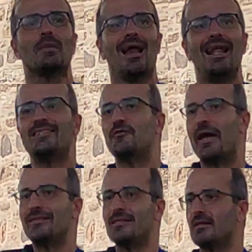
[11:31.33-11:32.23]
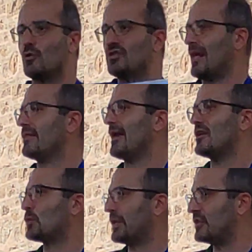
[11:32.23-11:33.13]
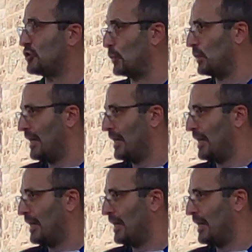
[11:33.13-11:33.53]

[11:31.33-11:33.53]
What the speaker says: let's face it, there was nothing else we can do.